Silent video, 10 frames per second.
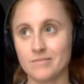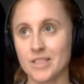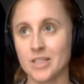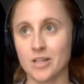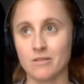
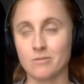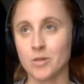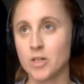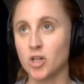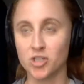
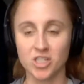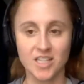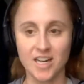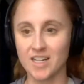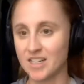
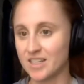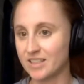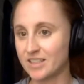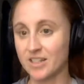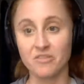
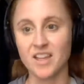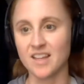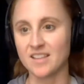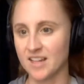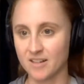regurgitated stuff
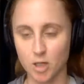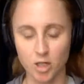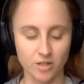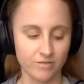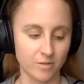that they had
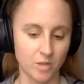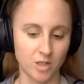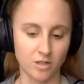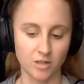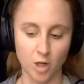heard from
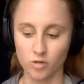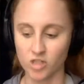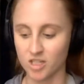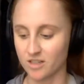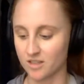their
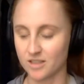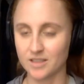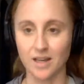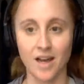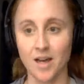coaches,
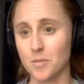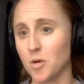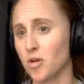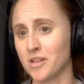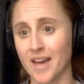
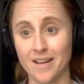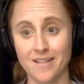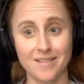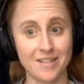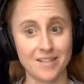or
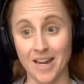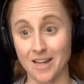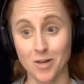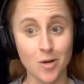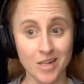that if they
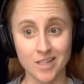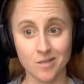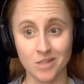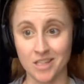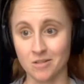had no
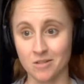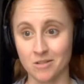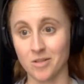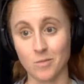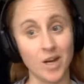idea what they were
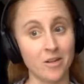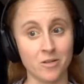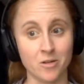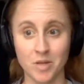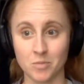doing, what
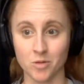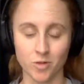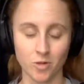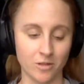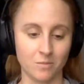other people
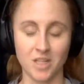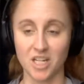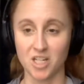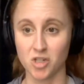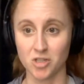told them
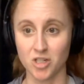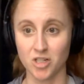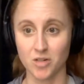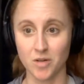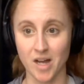they should
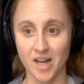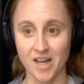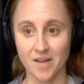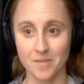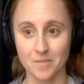do.
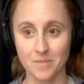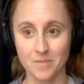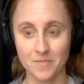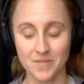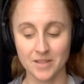
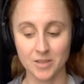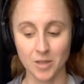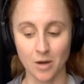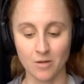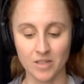
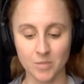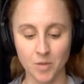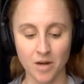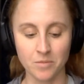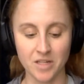So it's
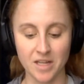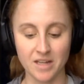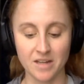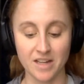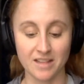
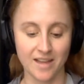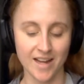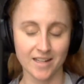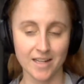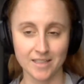probably, in
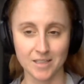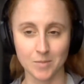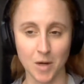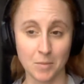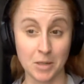that case, it's
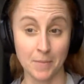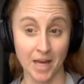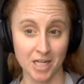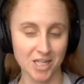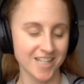probably
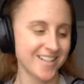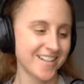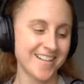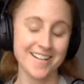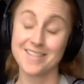better
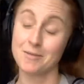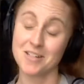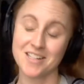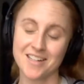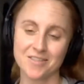that
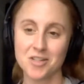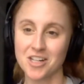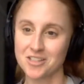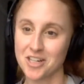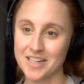we didn't have
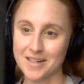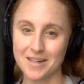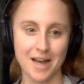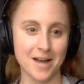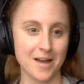strength
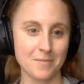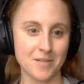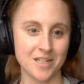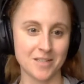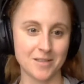training,
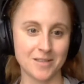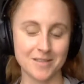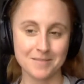because